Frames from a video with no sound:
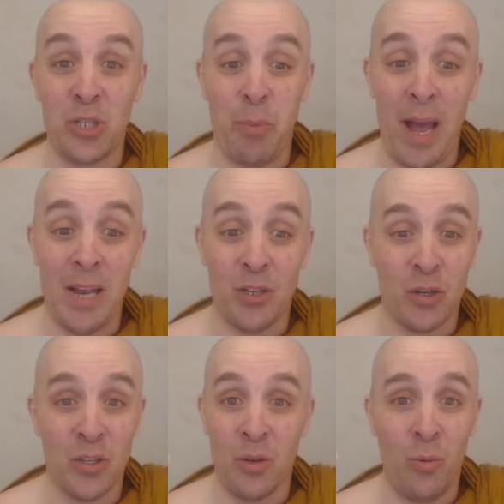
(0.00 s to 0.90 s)
spiders
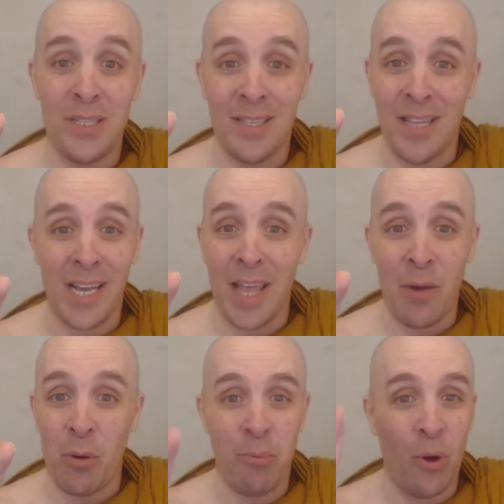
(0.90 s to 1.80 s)
because it wasn't like they
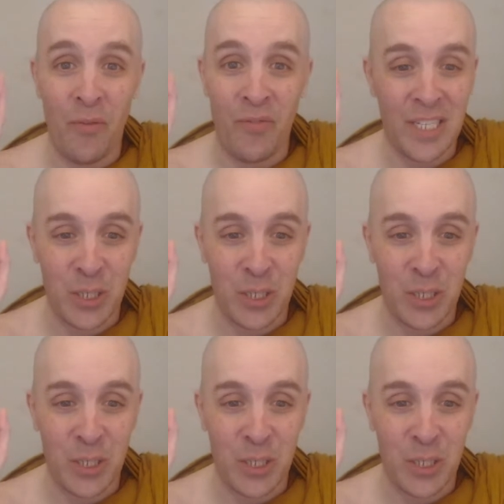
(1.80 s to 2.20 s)
were perfect